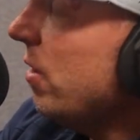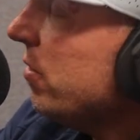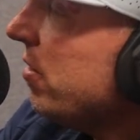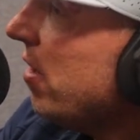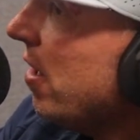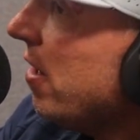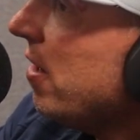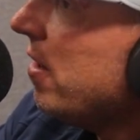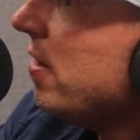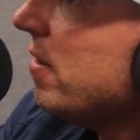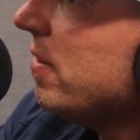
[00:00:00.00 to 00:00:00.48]

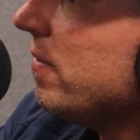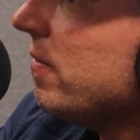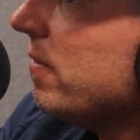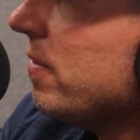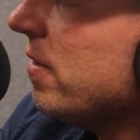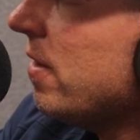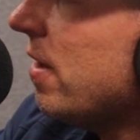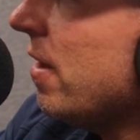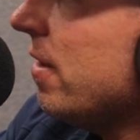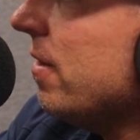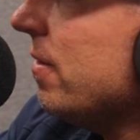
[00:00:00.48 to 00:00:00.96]
okay,
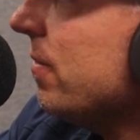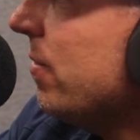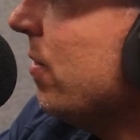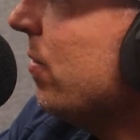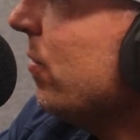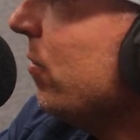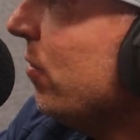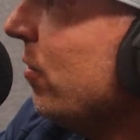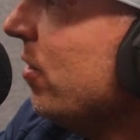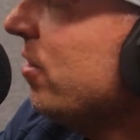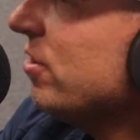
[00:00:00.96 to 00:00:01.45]
like
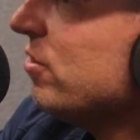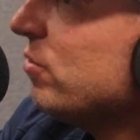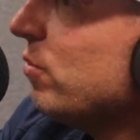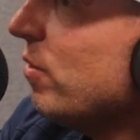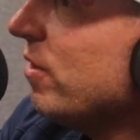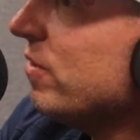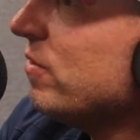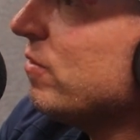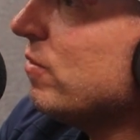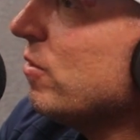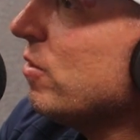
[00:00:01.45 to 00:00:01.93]
we just
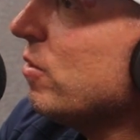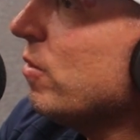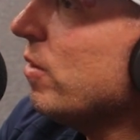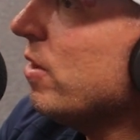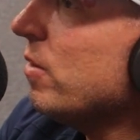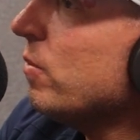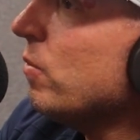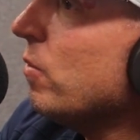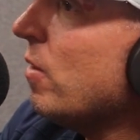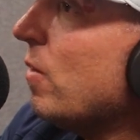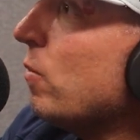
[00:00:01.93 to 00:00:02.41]
went through
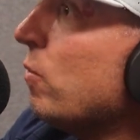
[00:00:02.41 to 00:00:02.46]
it.